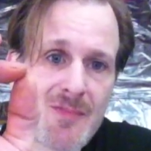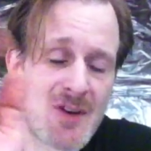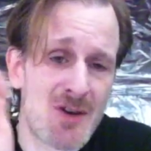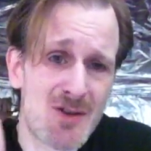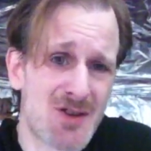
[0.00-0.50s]

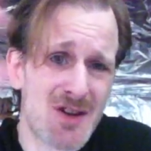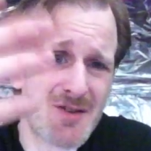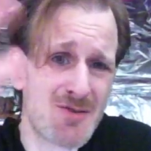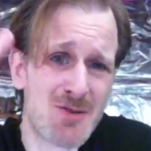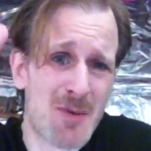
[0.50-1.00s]
the notes I
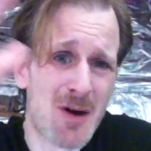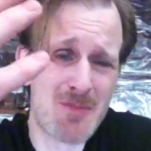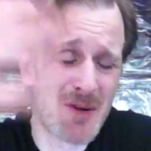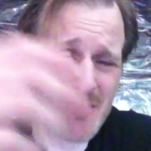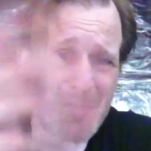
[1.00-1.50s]
threw them
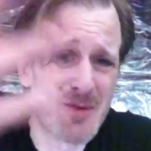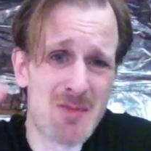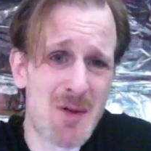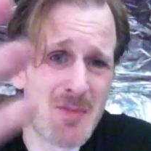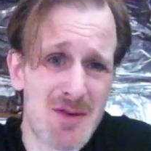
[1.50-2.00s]
up I ripped
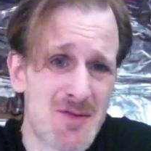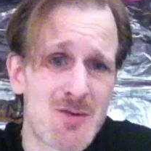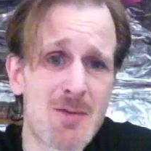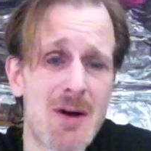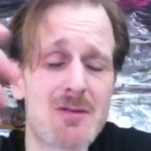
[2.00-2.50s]
them up I
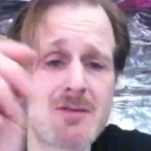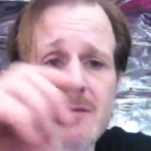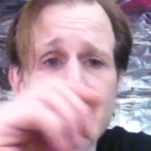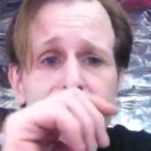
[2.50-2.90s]
threw them out